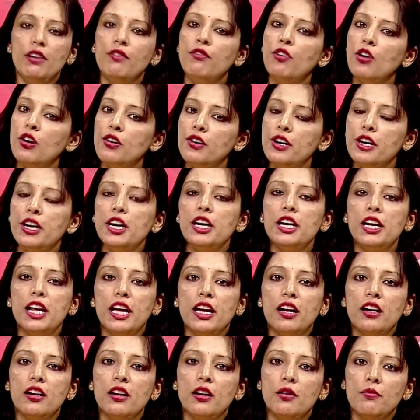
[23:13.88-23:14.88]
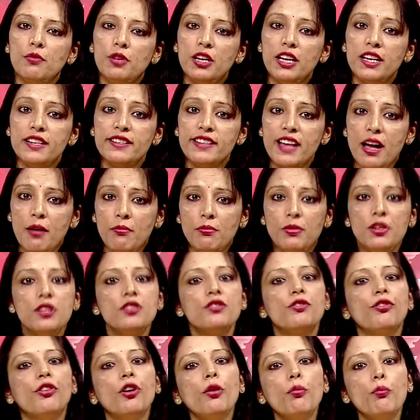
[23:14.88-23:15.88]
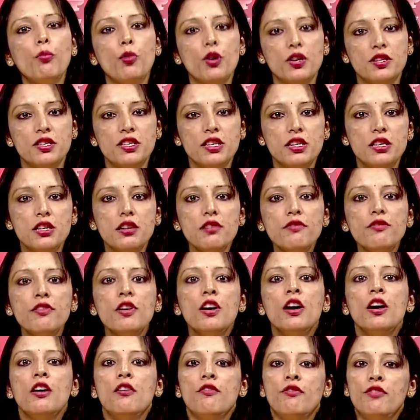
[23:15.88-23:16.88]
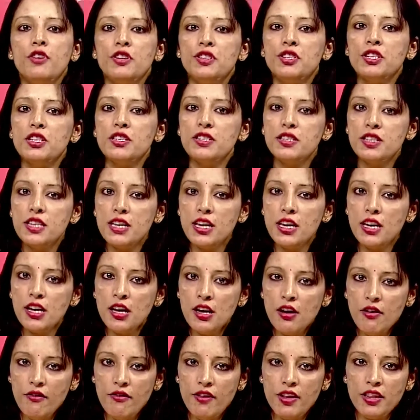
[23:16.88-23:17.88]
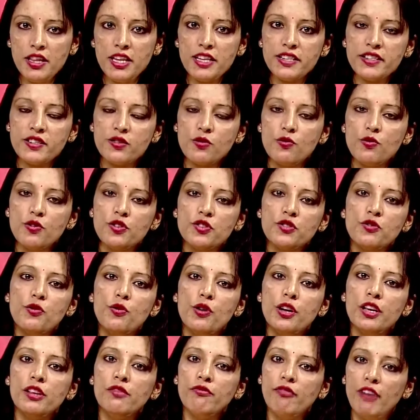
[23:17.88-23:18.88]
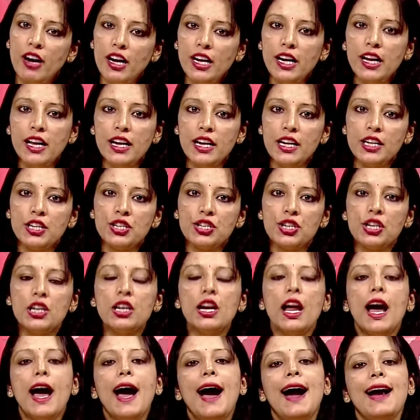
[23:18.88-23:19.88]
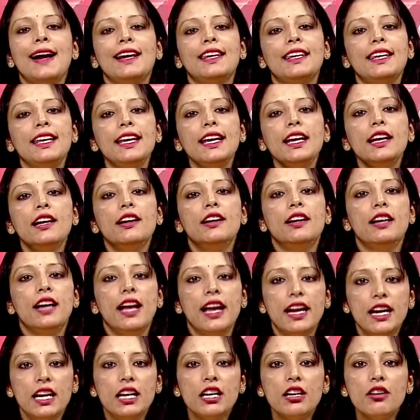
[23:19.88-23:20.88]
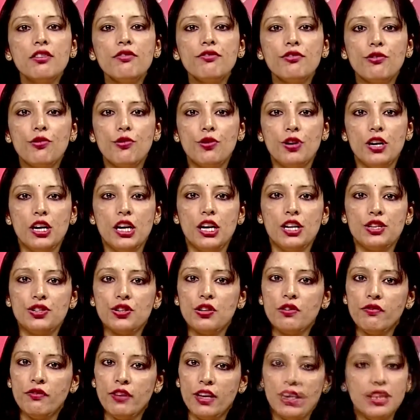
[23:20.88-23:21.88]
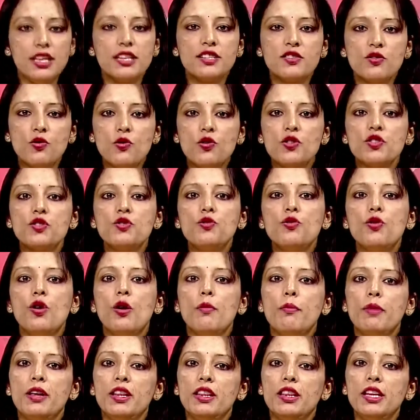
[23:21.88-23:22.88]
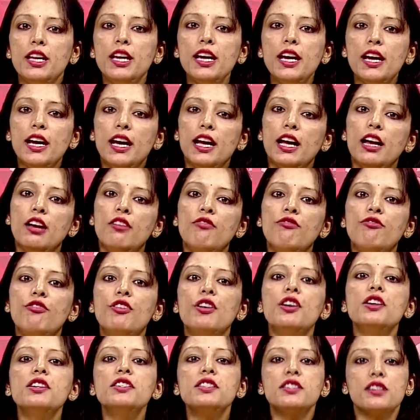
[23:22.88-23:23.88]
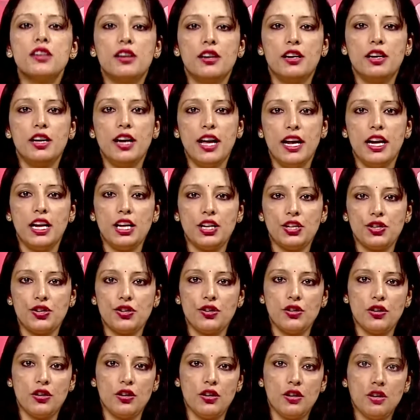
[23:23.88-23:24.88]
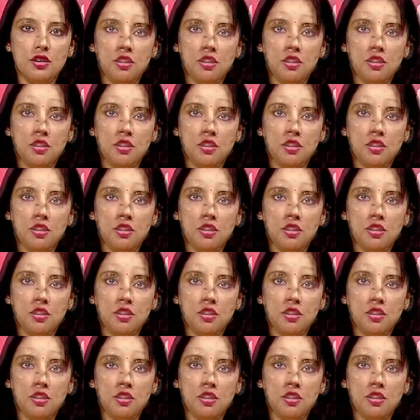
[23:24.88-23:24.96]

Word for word: We have already taken up the examples for positive which is the when the scores go in one direction and the negative correlation when the scores go up in the inverse direction.